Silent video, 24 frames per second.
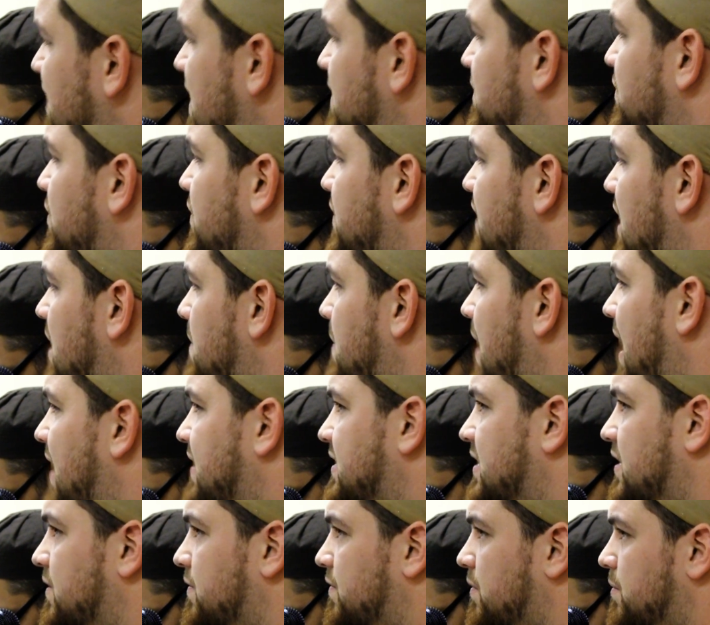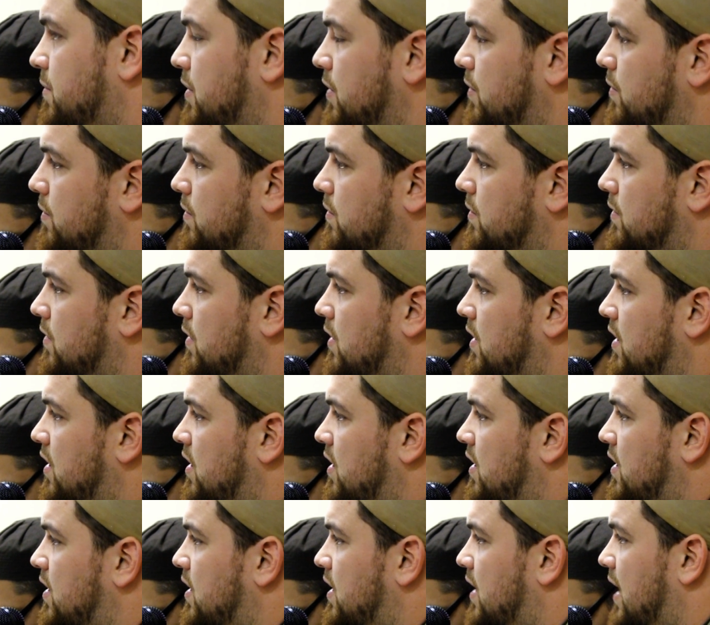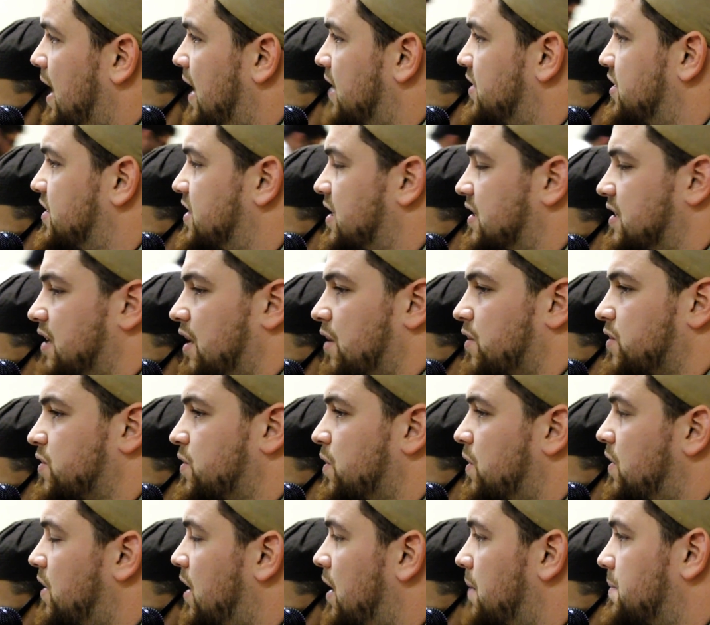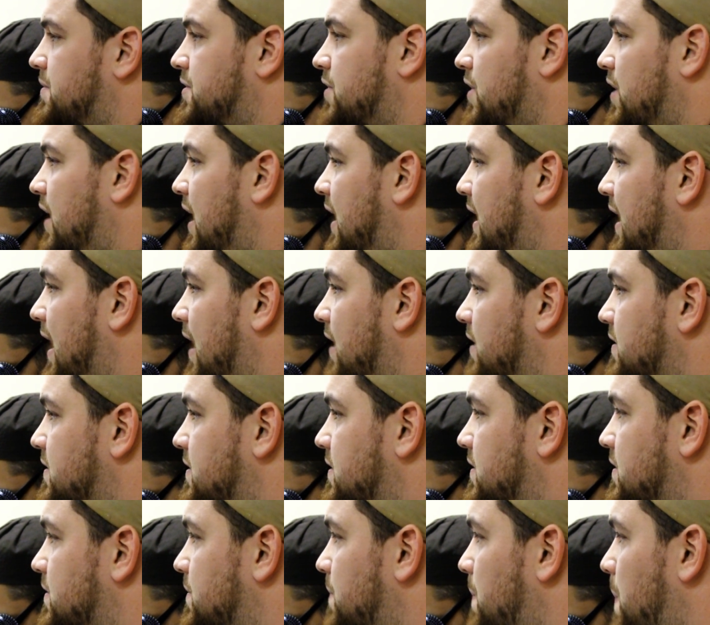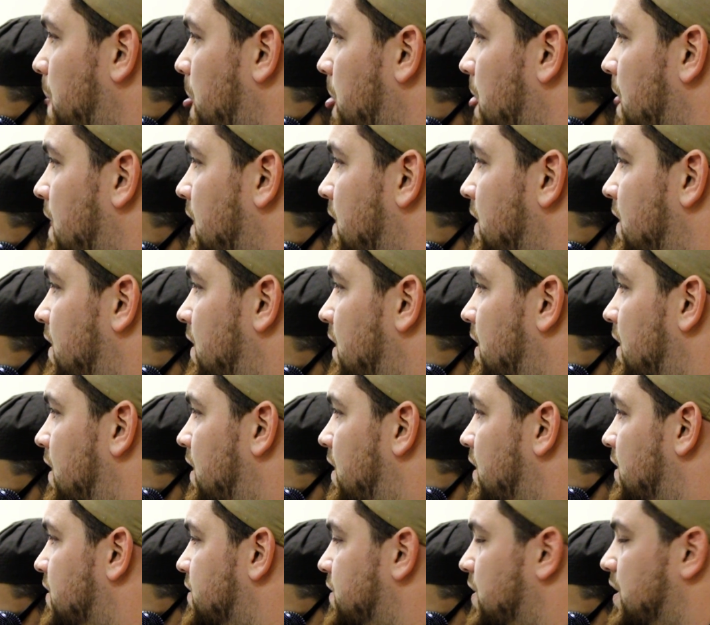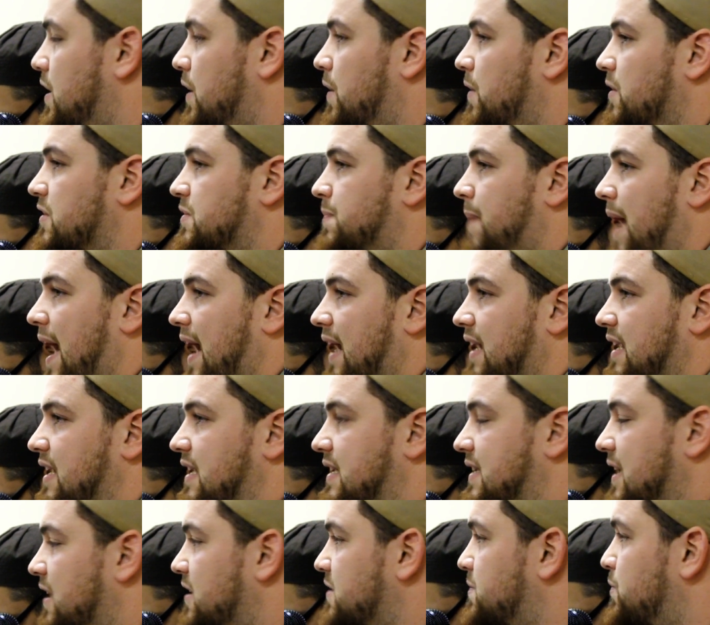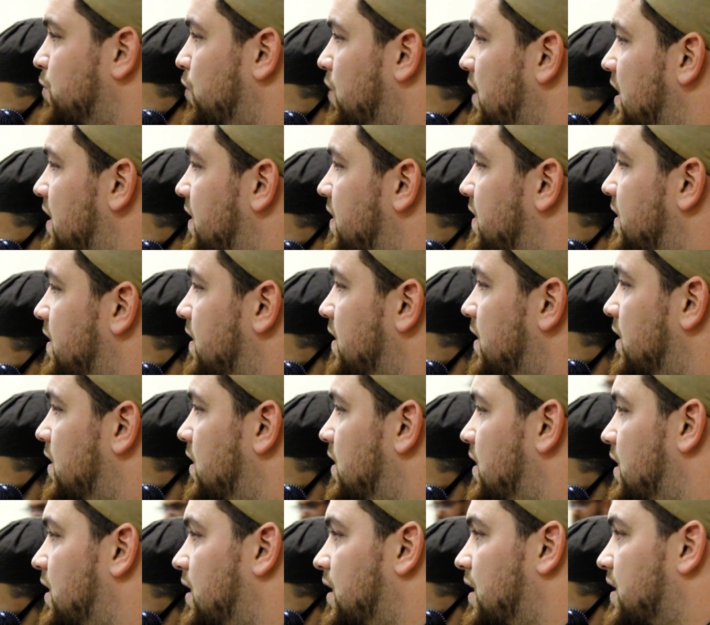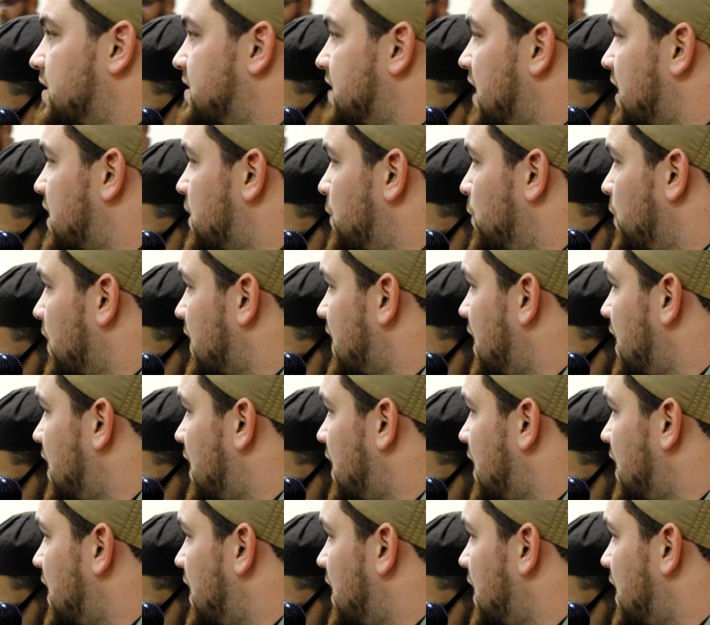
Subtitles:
favor that I'm asking from you. And she says, Ya Rasulullah, I'm sorry, I can't. So he goes back and he tells Mughith, it's not going to